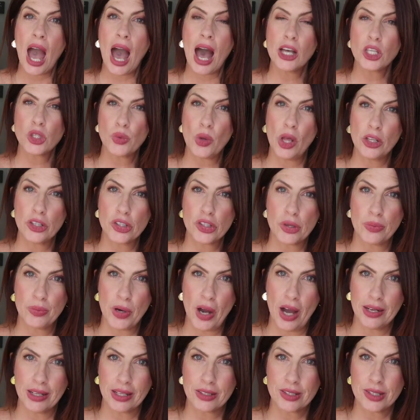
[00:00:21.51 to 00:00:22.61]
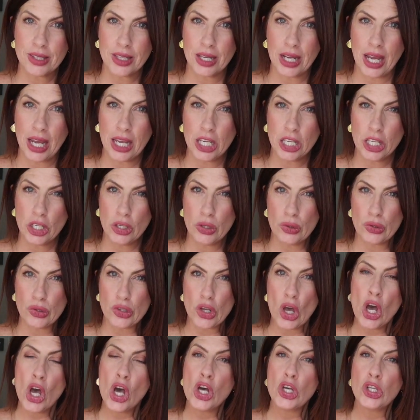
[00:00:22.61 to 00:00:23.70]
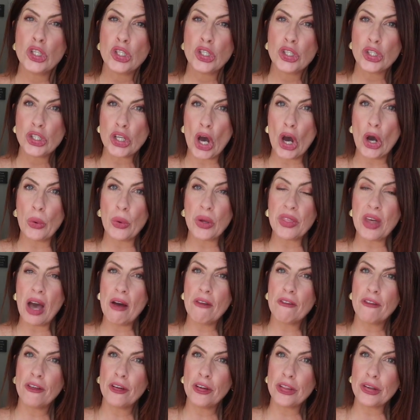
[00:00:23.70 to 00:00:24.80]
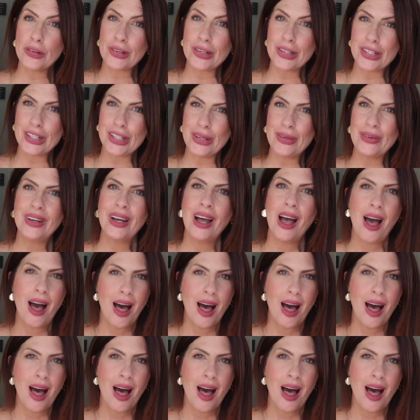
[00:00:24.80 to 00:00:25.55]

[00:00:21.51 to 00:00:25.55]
as well as the products that I use. So without further ado,